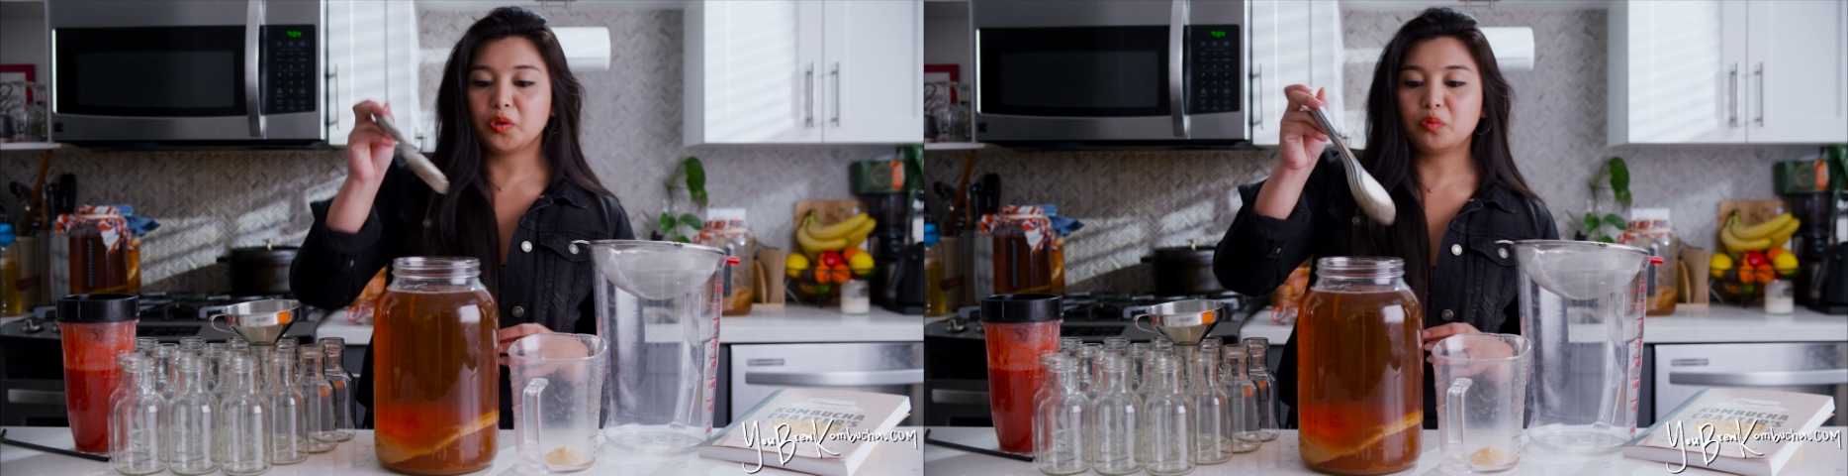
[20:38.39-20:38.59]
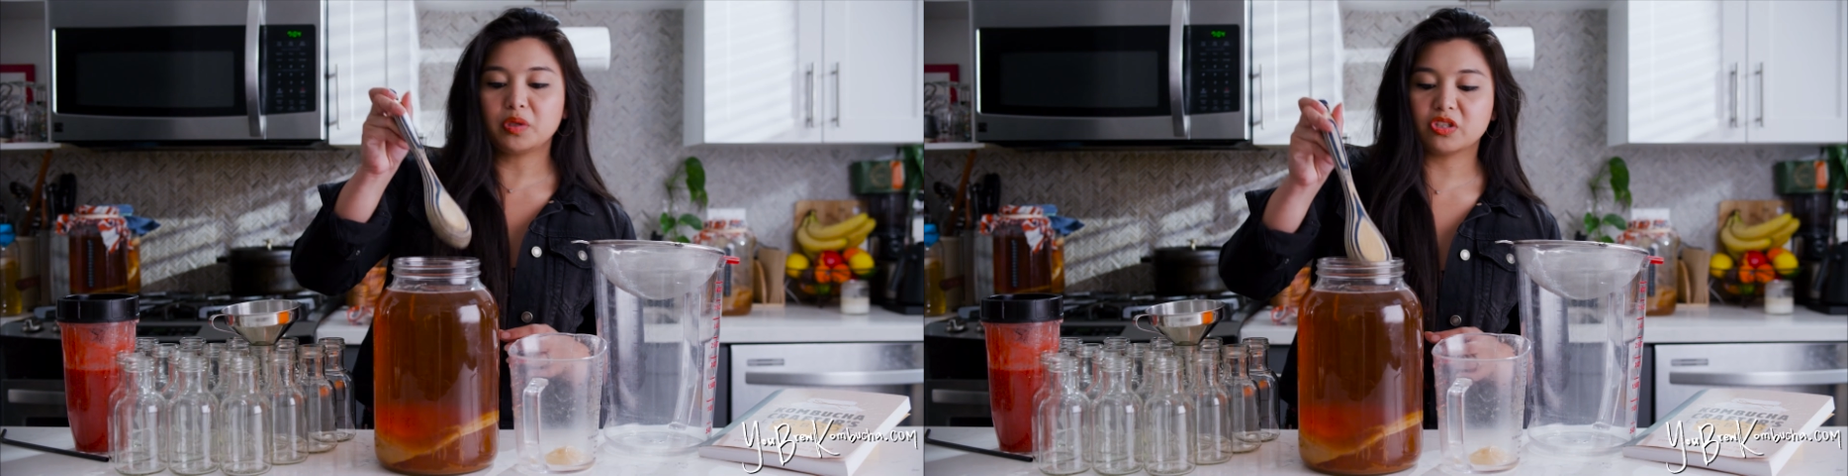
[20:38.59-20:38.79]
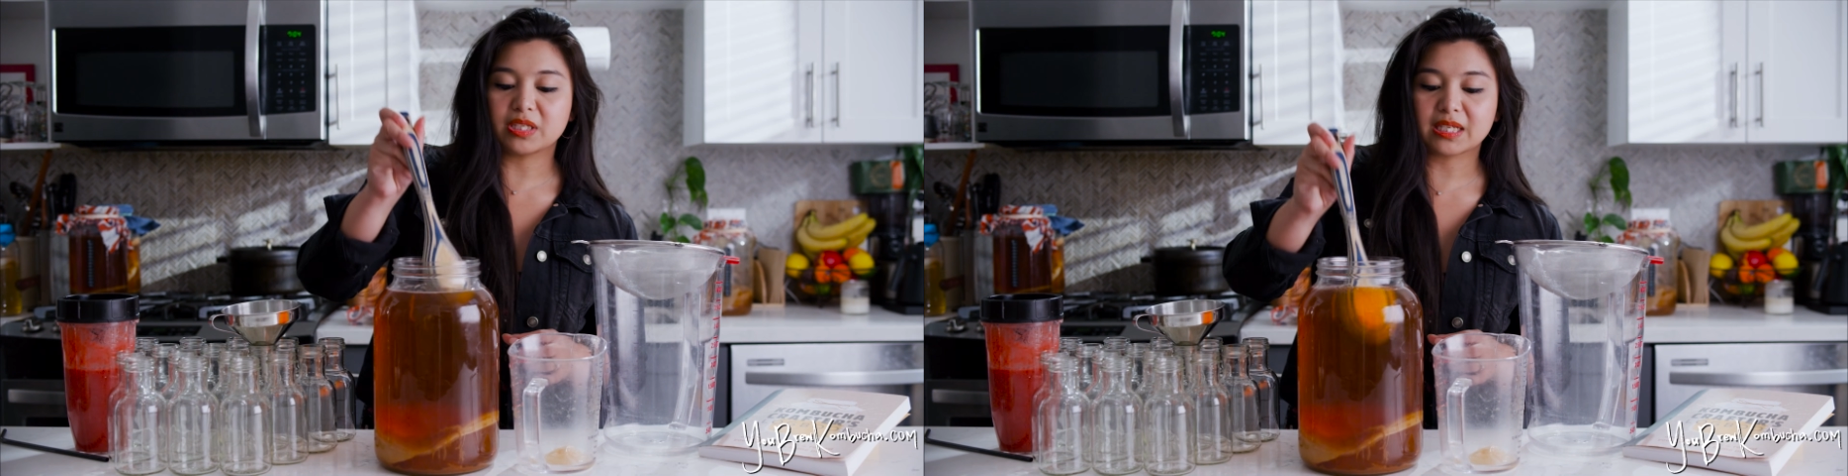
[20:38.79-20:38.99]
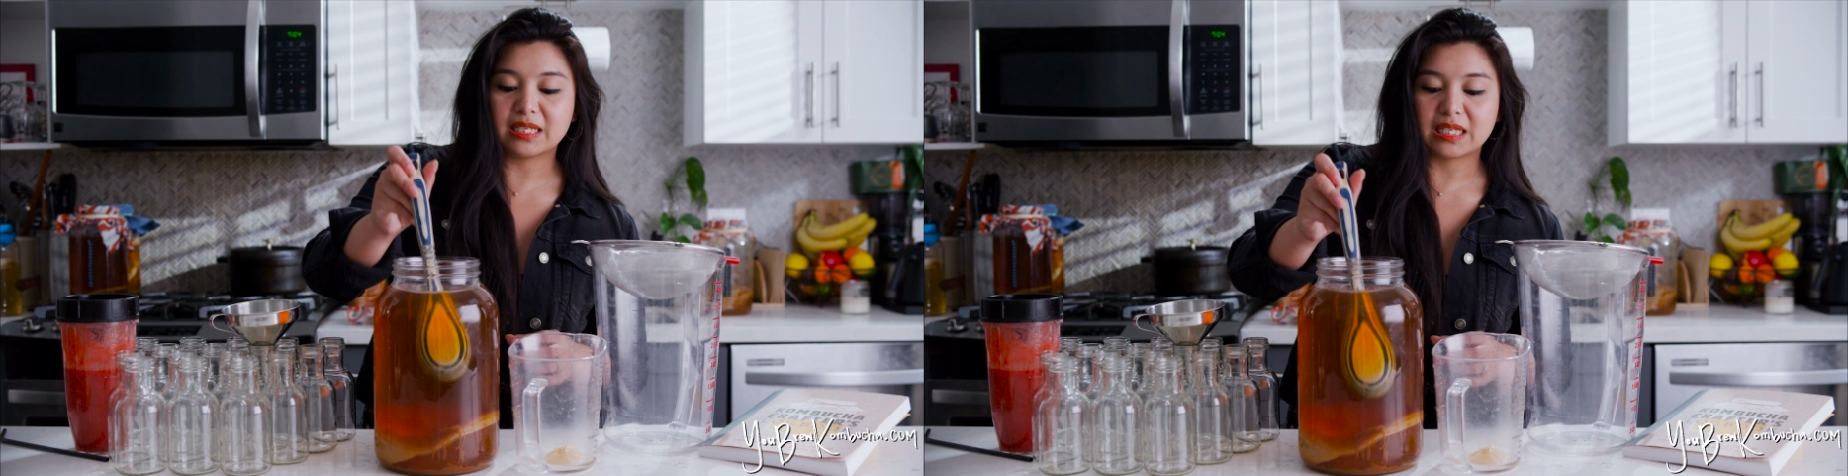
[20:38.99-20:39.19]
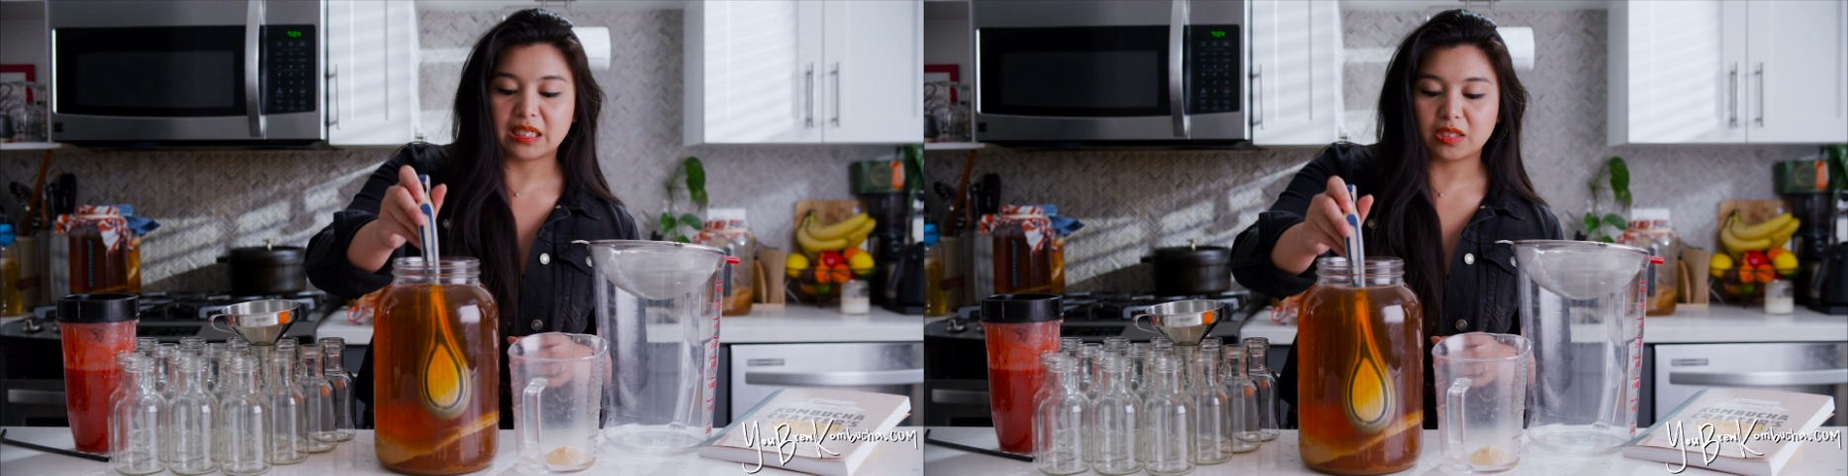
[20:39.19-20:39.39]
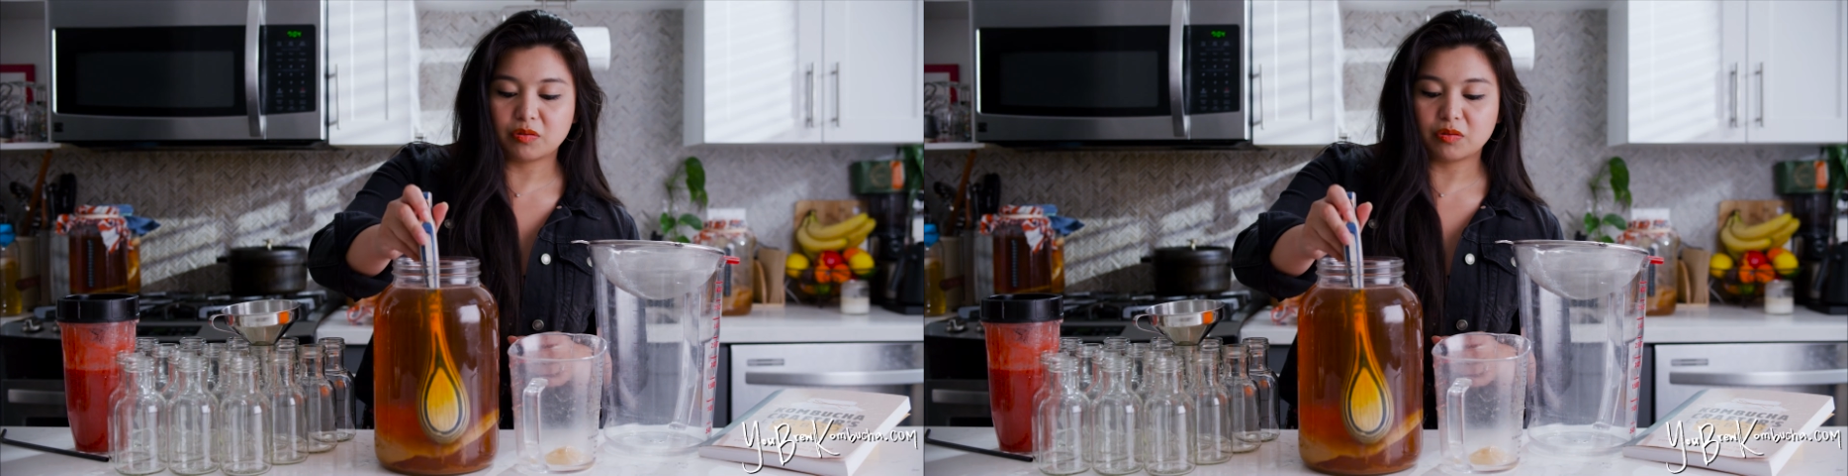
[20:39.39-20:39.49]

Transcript: will just continue